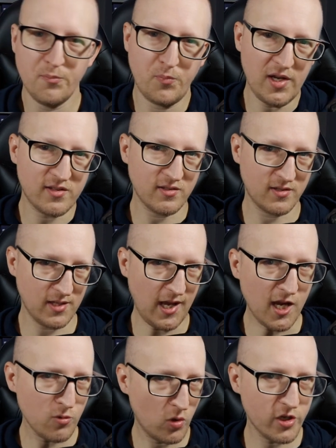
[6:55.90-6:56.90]
But
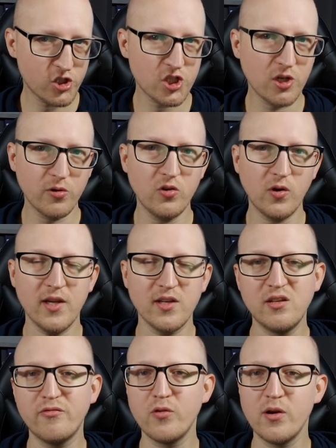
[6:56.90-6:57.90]
I want to show you a
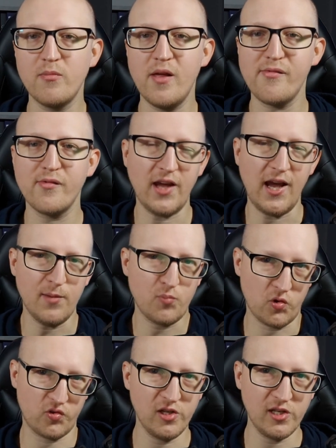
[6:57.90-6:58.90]
different method I
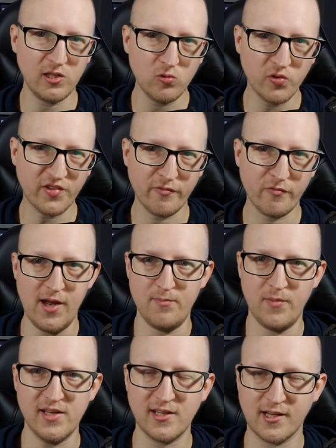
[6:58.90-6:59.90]
personally use to write
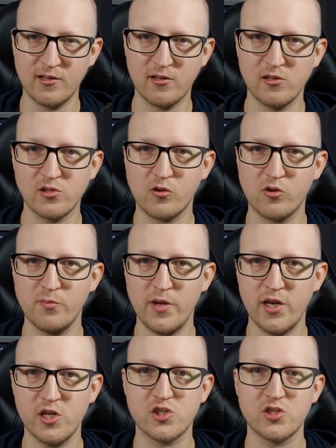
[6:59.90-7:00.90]
my technical
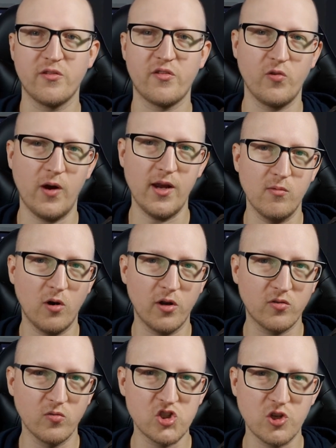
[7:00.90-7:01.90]
documentation, so want
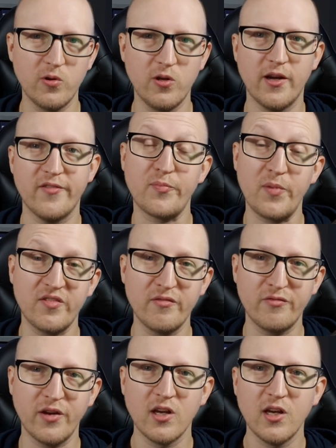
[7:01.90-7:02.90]
to show you a
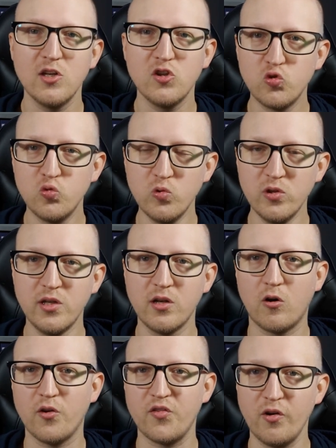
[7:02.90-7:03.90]
specific tool
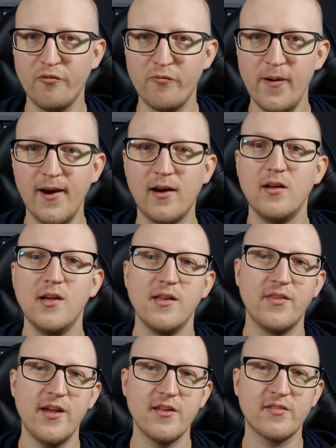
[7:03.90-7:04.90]
or software
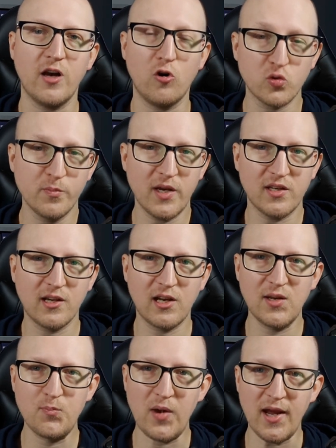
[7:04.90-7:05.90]
that is
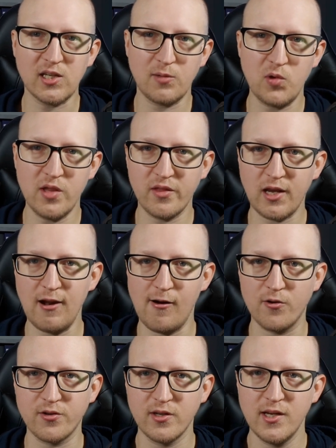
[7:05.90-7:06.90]
automatically backed up in the
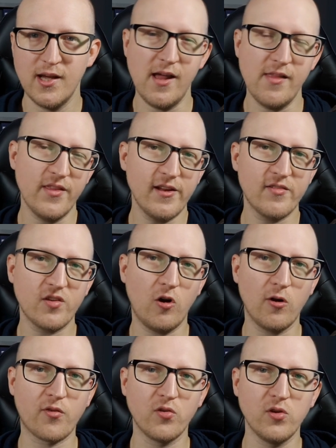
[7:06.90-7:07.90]
cloud, and that is
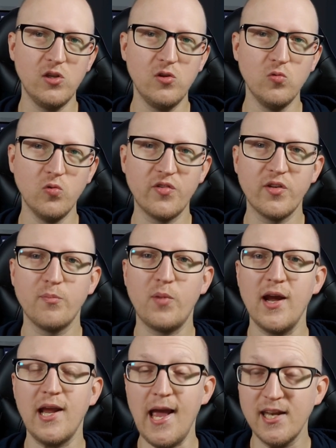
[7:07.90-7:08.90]
also used
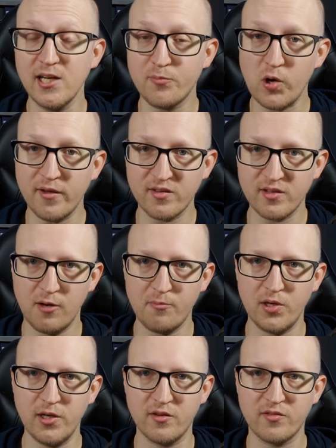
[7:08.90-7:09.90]
by enterprise
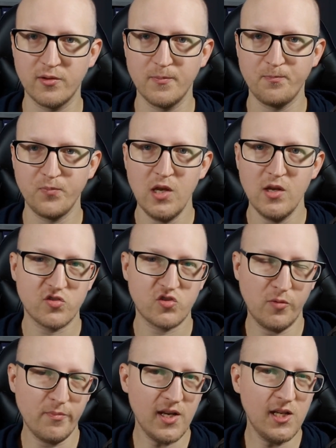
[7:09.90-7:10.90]
companies.
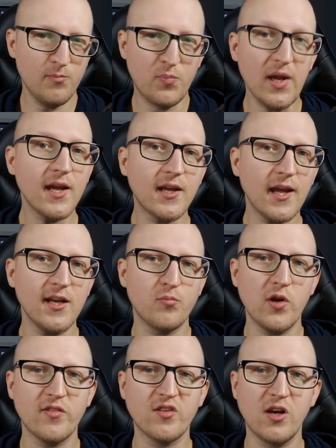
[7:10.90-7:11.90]
So many big
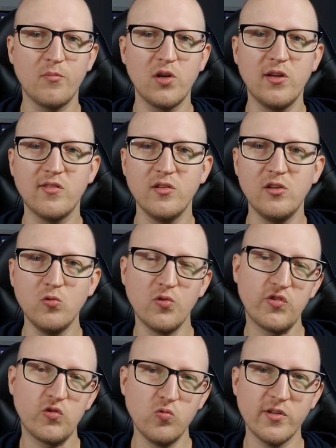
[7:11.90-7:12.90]
enterprise companies
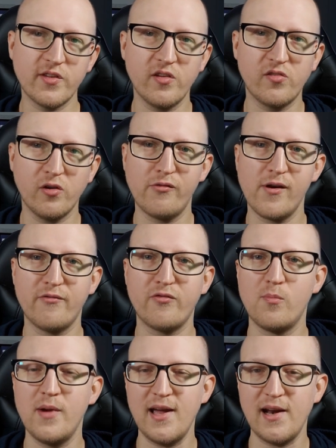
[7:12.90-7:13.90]
use tools and software
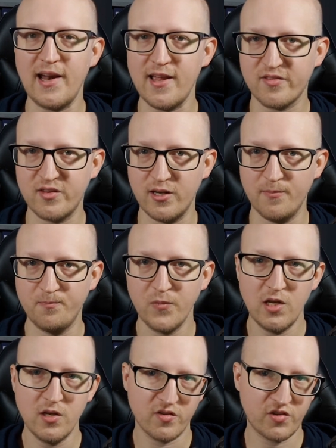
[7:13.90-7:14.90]
from Atlassian,
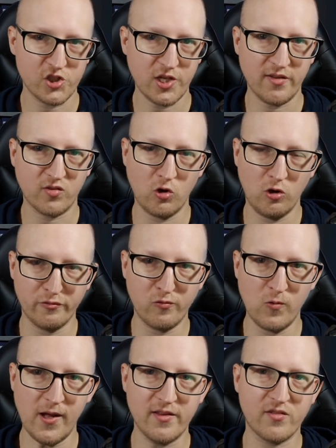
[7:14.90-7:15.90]
such as
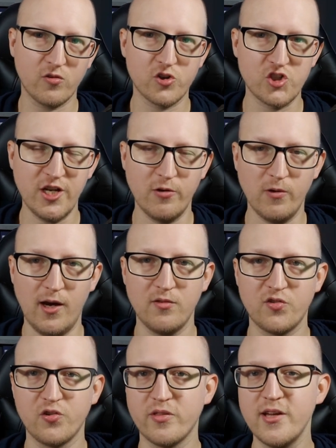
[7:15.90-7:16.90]
Confluence or Jira.
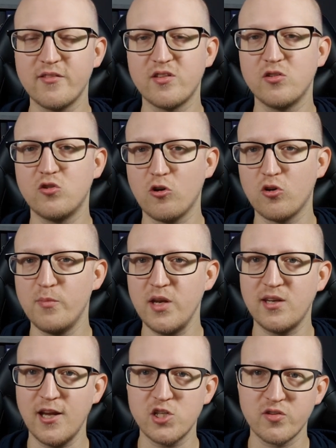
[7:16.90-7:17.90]
So that is a
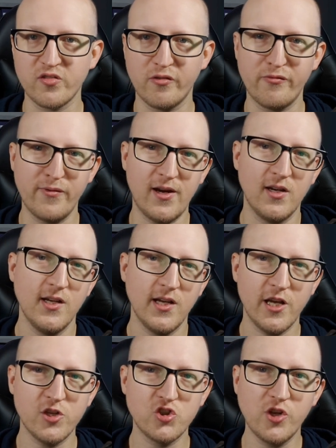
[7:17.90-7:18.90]
documentation software,
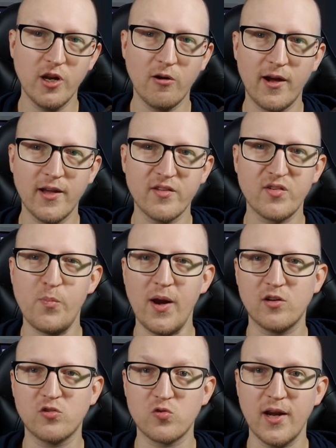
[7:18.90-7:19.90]
and Jira is a
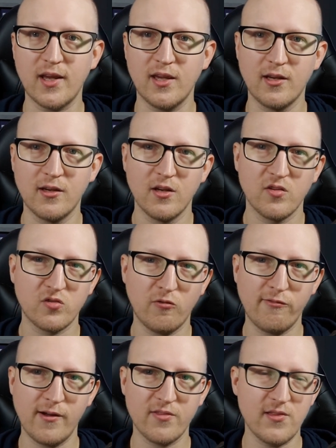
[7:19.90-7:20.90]
bug tracking
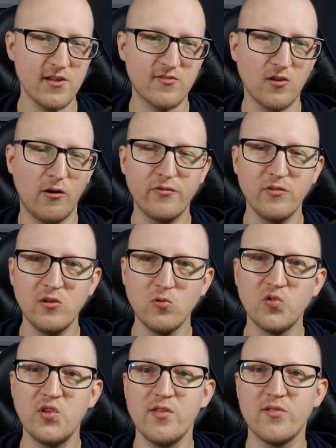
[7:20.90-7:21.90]
software that is often
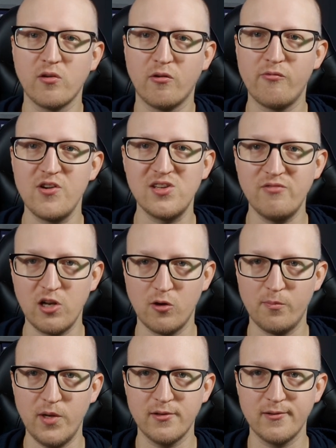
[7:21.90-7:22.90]
used in software
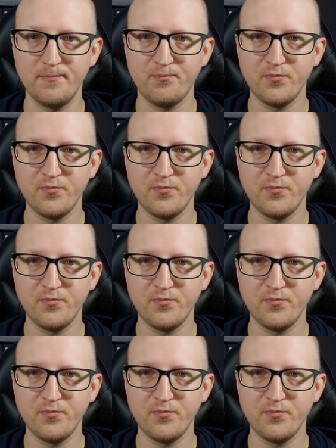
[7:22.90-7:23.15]
development.